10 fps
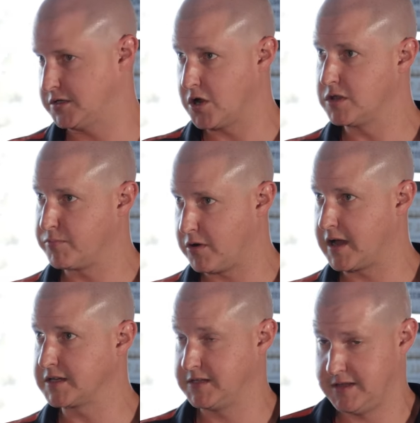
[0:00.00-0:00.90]
to know the
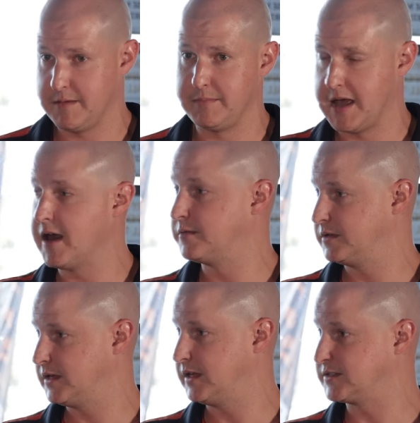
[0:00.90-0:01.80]
product, to then be able
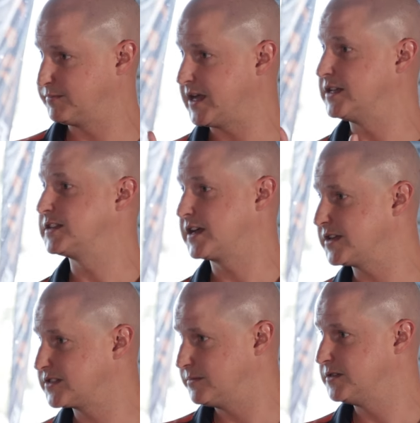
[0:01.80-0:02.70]
to explain it to
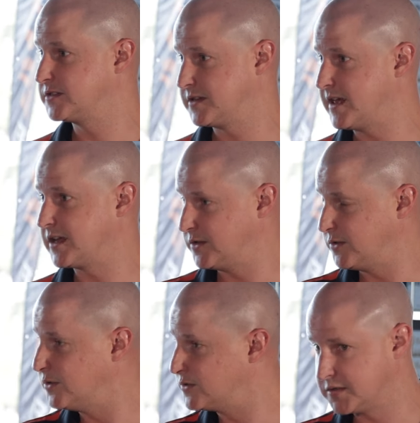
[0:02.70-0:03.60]
customers so they
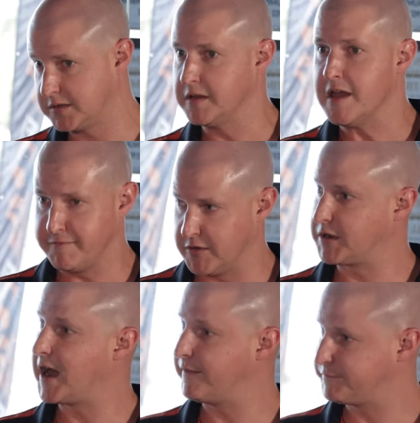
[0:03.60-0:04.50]
can use it and
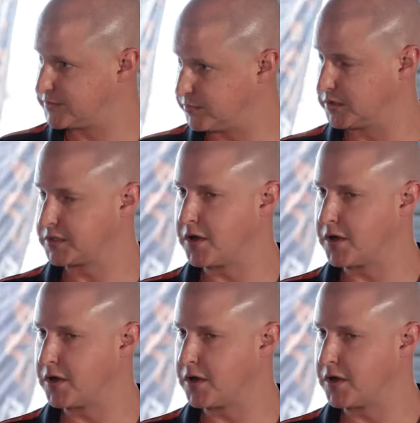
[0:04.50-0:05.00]
feel comfortable